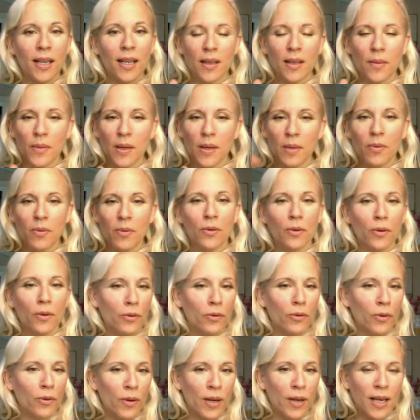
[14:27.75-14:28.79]
and the people who are
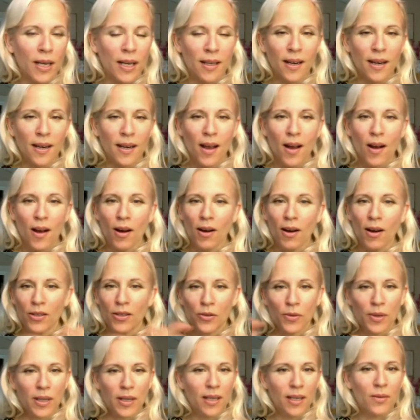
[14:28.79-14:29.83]
growing it aren't
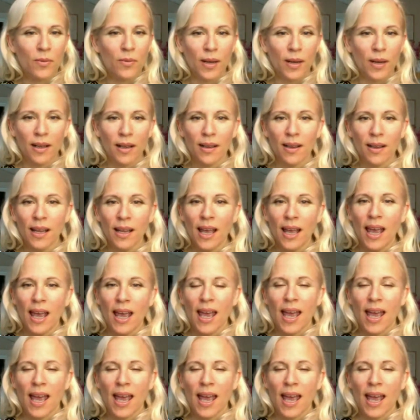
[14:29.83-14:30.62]
treated well,